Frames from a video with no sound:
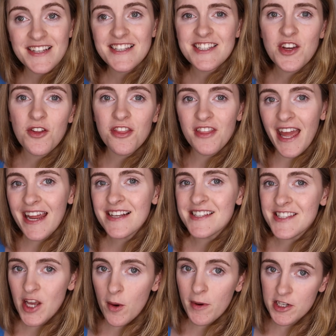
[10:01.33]
So thanks
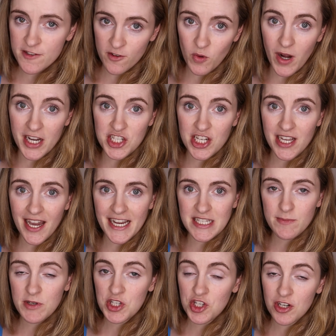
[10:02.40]
so much for watching
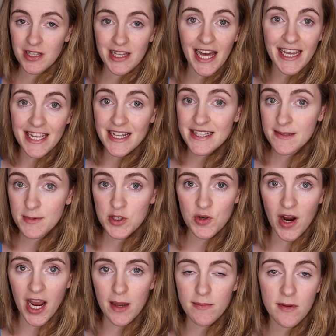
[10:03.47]
guys. Be sure to like and
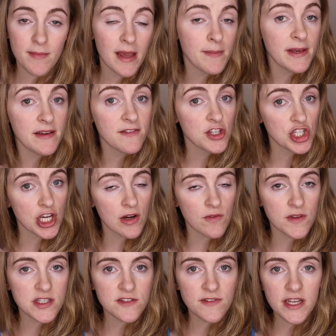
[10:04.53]
subscribe and maybe even share
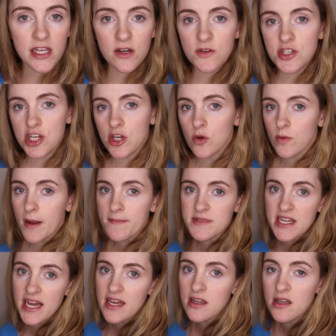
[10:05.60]
this video to your
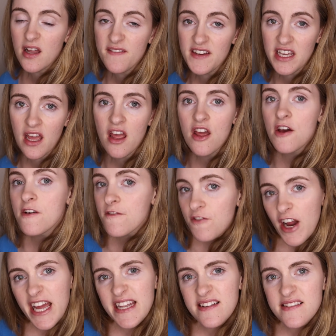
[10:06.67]
reptile loving
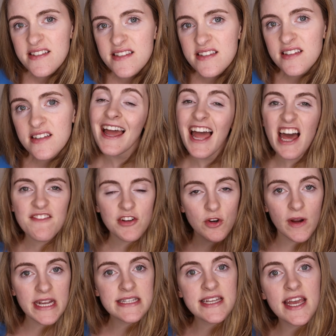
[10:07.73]
friends. Have a
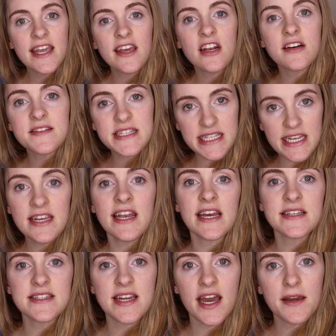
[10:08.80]
great day and I'll see you
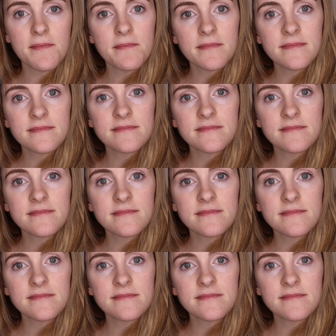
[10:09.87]
next time.